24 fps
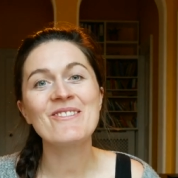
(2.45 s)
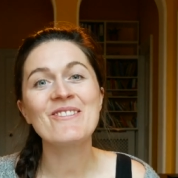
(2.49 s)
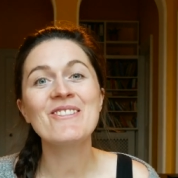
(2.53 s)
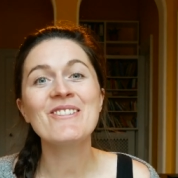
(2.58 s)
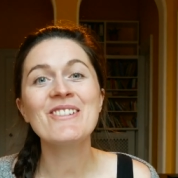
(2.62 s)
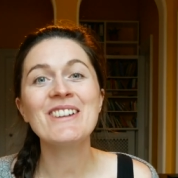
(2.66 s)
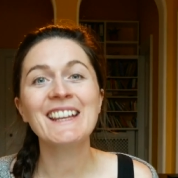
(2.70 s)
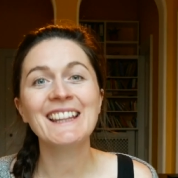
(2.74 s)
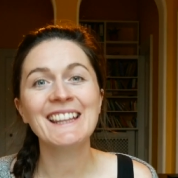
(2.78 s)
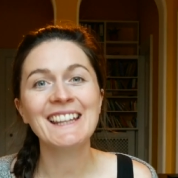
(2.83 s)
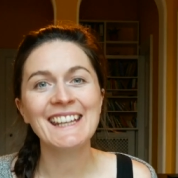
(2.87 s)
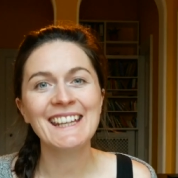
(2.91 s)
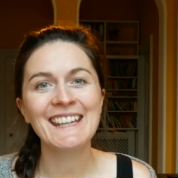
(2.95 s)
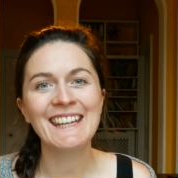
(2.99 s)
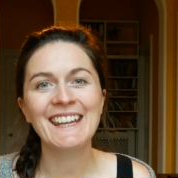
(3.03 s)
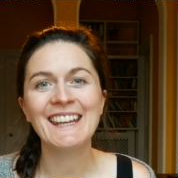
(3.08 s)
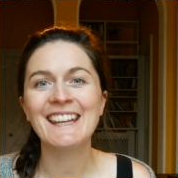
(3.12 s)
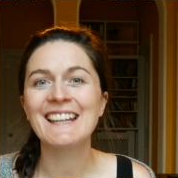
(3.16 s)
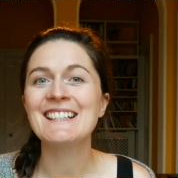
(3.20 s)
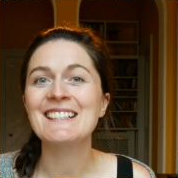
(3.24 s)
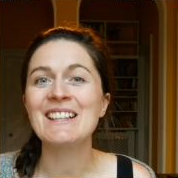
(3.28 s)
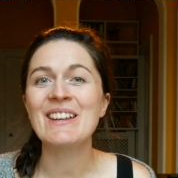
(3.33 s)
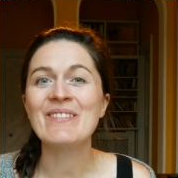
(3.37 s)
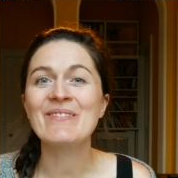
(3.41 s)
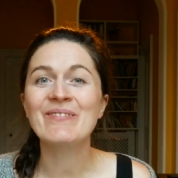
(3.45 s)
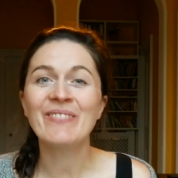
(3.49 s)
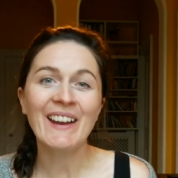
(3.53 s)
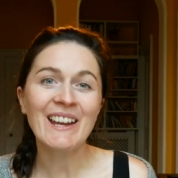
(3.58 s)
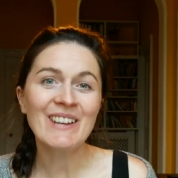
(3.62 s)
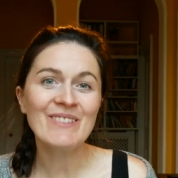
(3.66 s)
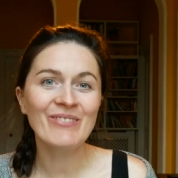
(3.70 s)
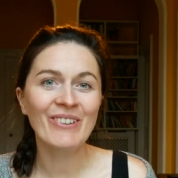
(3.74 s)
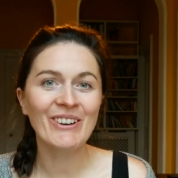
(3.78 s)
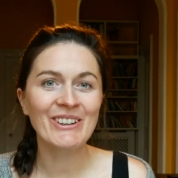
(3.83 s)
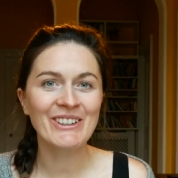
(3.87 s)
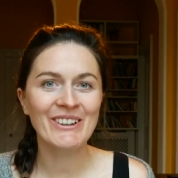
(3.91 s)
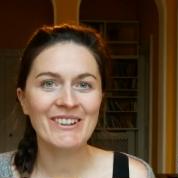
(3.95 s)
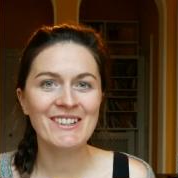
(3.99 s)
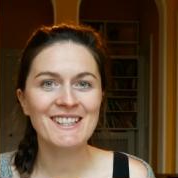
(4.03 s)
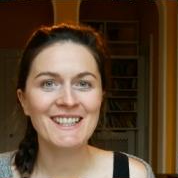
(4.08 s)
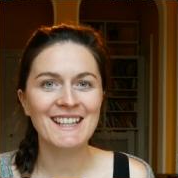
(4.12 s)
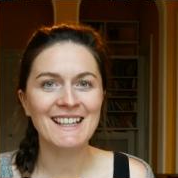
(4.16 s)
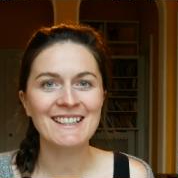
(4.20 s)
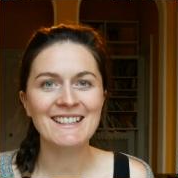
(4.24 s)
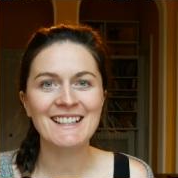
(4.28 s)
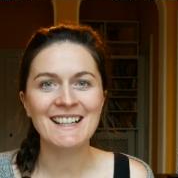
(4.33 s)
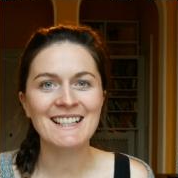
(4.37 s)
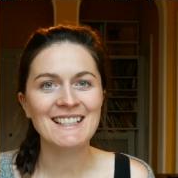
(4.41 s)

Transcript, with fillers: really easy fine motor skills